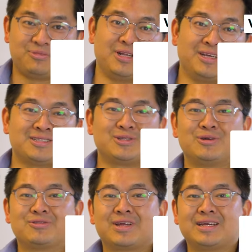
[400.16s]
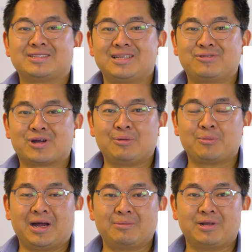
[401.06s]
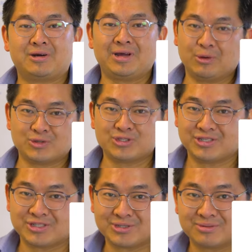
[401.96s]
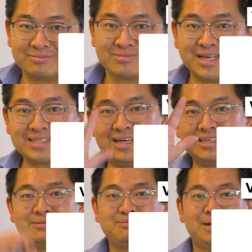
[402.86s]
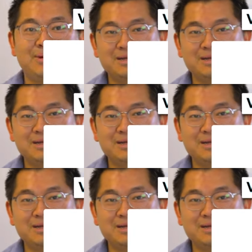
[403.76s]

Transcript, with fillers: please don't forget to leave a comment behind below, and we'll see you soon. Thanks a lot. Bye